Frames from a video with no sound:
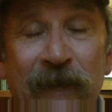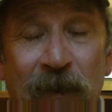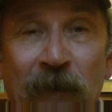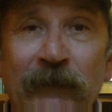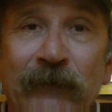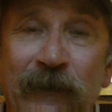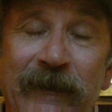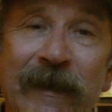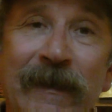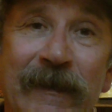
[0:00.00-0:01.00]
No,
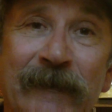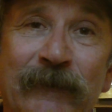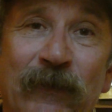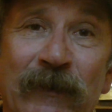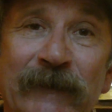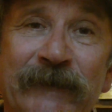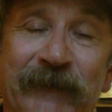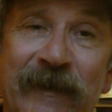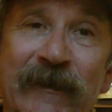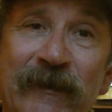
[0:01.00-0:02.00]
what they did was
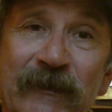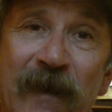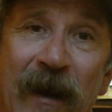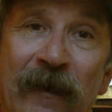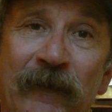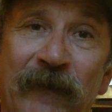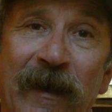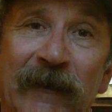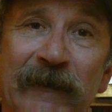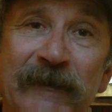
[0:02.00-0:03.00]
they used iron
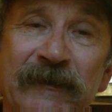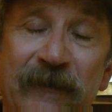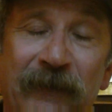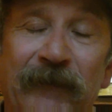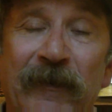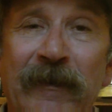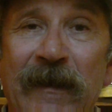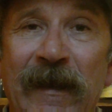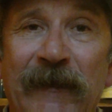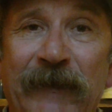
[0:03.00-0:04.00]
filings,
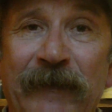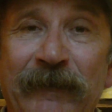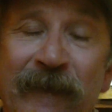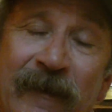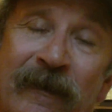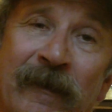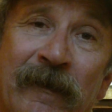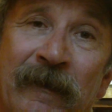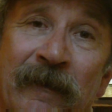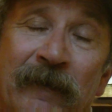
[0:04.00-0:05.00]
sulfuric acid,
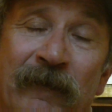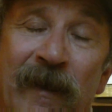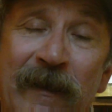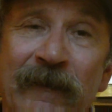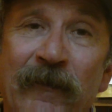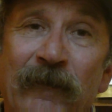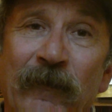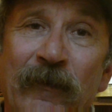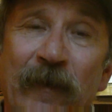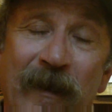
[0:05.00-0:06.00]
ran it
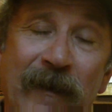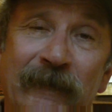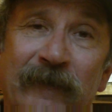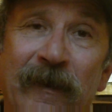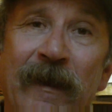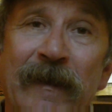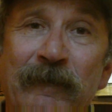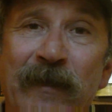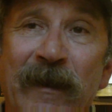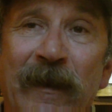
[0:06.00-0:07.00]
over a
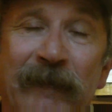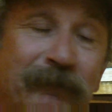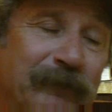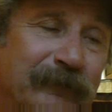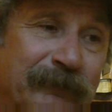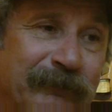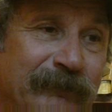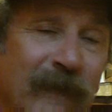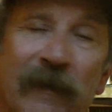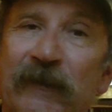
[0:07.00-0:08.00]
drying bed, I
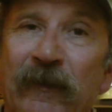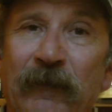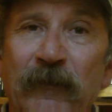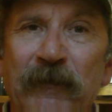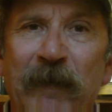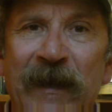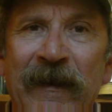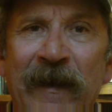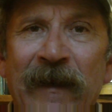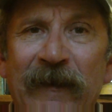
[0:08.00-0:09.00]
not sure if it was
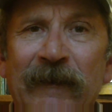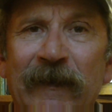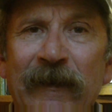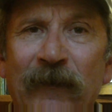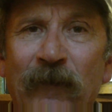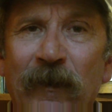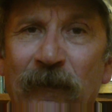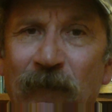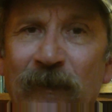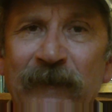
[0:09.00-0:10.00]
bentonite clay or what
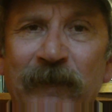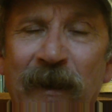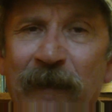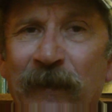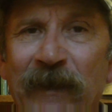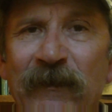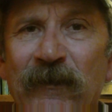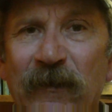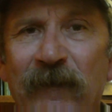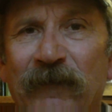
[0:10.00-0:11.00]
it was, but I
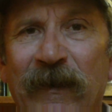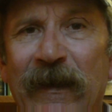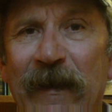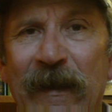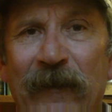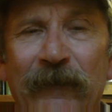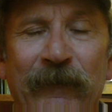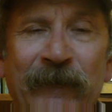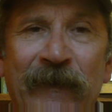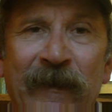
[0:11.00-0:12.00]
imagine you could find out.